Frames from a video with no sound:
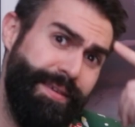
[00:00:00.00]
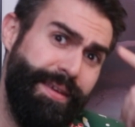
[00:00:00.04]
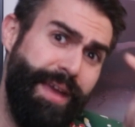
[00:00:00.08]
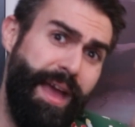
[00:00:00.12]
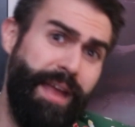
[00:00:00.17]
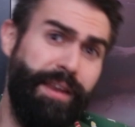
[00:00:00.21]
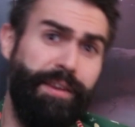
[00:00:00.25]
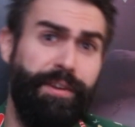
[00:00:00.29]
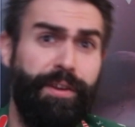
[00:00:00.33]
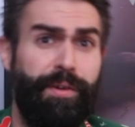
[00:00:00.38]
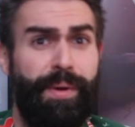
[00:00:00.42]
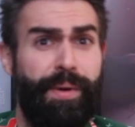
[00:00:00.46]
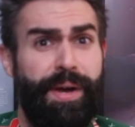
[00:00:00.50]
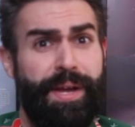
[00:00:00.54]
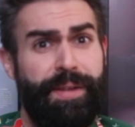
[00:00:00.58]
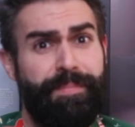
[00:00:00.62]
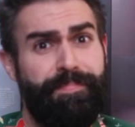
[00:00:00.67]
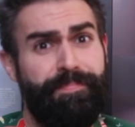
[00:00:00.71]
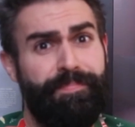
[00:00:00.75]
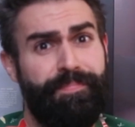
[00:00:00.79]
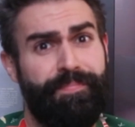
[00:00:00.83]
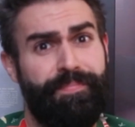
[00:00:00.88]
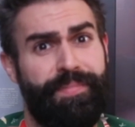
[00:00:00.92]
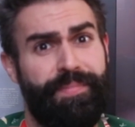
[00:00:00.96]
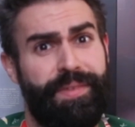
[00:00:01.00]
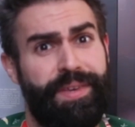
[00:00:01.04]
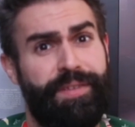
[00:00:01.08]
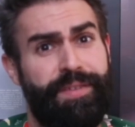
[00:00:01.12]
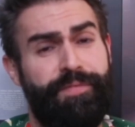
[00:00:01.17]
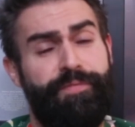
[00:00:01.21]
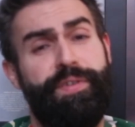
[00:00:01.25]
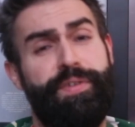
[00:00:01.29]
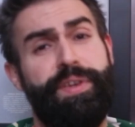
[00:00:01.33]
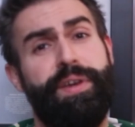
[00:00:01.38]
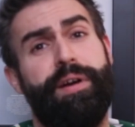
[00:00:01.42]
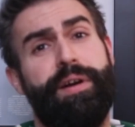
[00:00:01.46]
And you know what? If
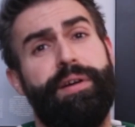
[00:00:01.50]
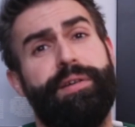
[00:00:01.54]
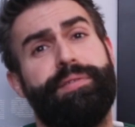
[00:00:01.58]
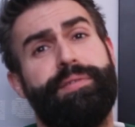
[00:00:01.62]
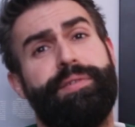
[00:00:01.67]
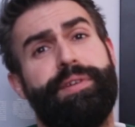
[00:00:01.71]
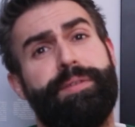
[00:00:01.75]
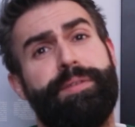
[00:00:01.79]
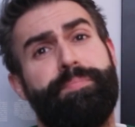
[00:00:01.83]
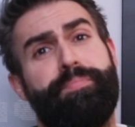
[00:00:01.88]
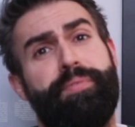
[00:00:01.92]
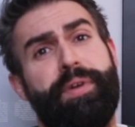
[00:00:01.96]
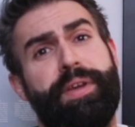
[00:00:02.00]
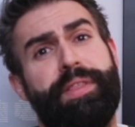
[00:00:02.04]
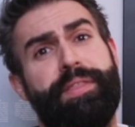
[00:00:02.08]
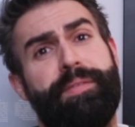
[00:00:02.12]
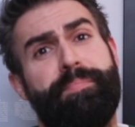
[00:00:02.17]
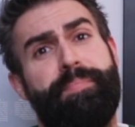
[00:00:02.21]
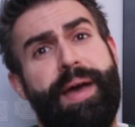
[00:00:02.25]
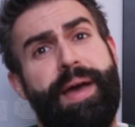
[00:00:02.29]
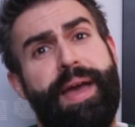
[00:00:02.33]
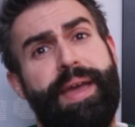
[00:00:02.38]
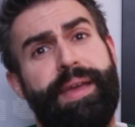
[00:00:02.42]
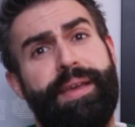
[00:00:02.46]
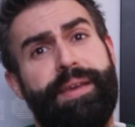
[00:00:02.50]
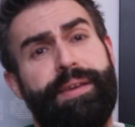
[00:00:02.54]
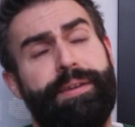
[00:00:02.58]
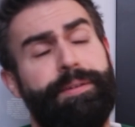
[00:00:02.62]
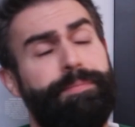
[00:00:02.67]
VR is gonna break the bank,